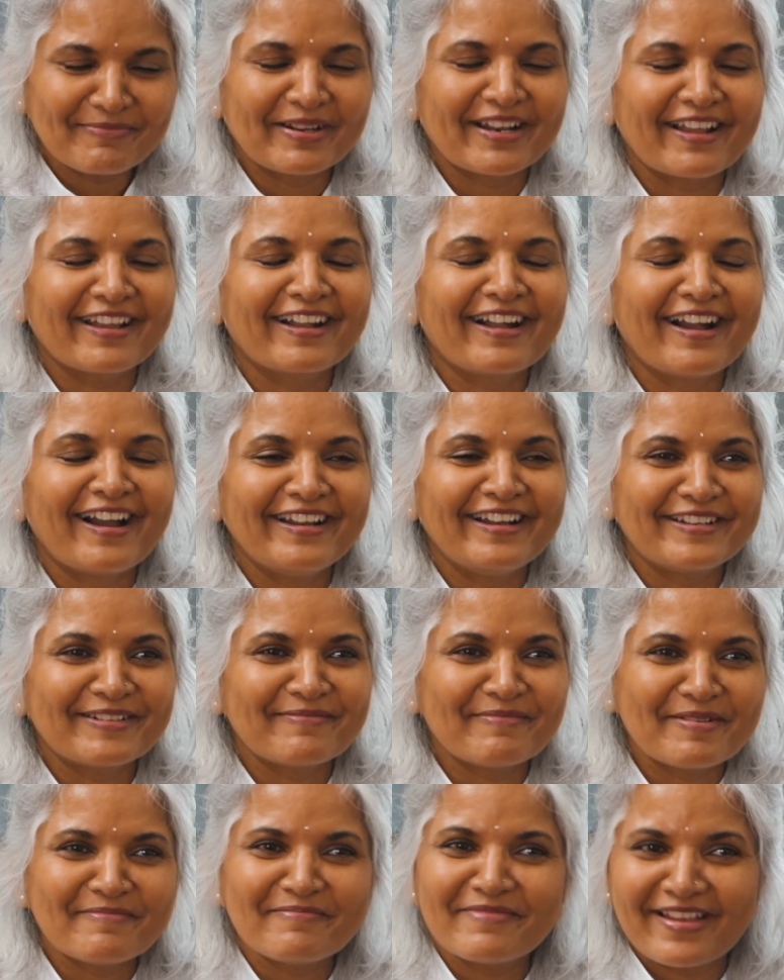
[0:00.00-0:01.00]
But I can't
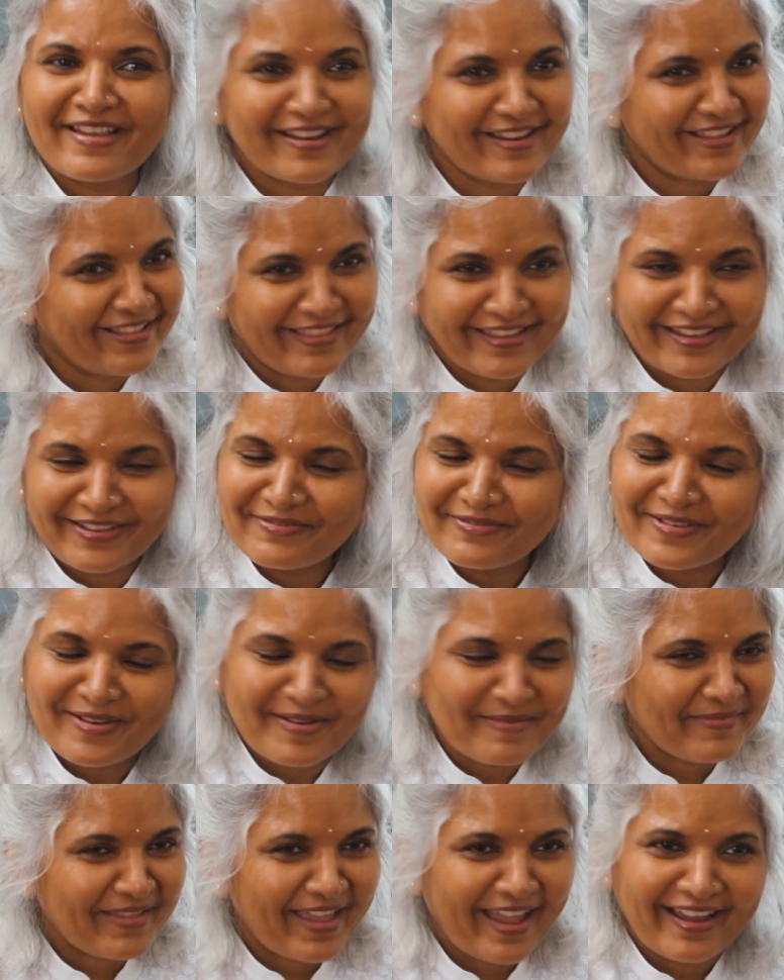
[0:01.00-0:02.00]
remember anything
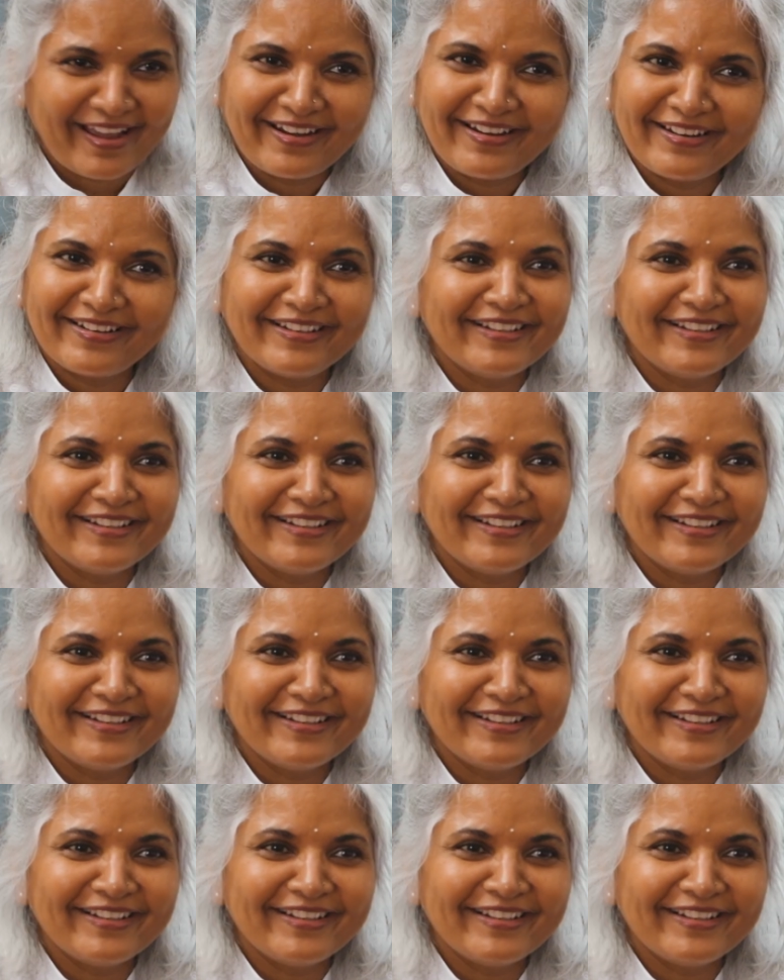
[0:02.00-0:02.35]
from that.